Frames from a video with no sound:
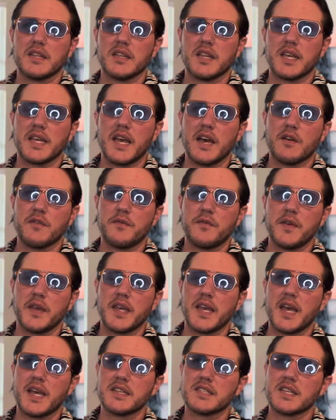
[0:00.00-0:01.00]
like how fig
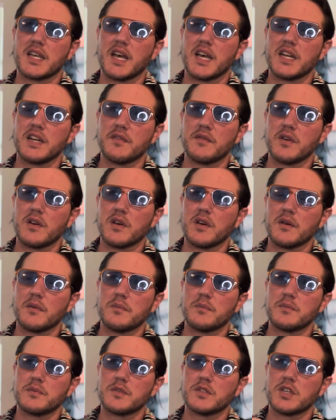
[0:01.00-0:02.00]
has kind of a
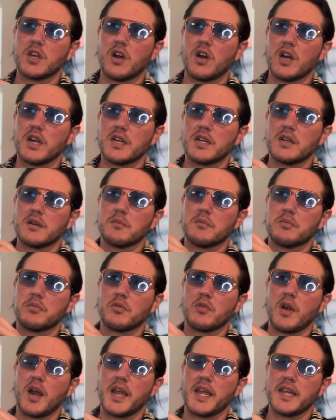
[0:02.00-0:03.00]
tart,
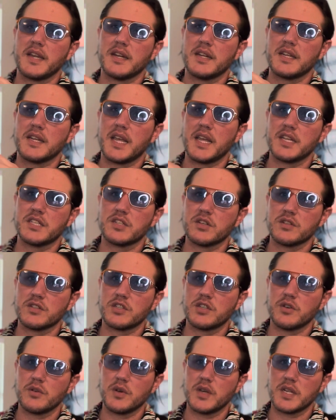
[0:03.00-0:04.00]
bright nature
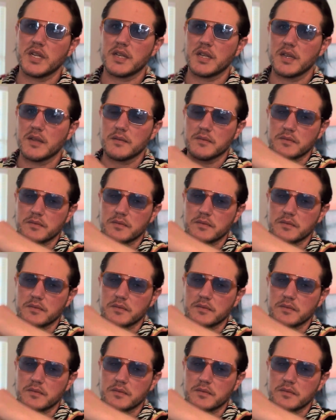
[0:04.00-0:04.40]
to it.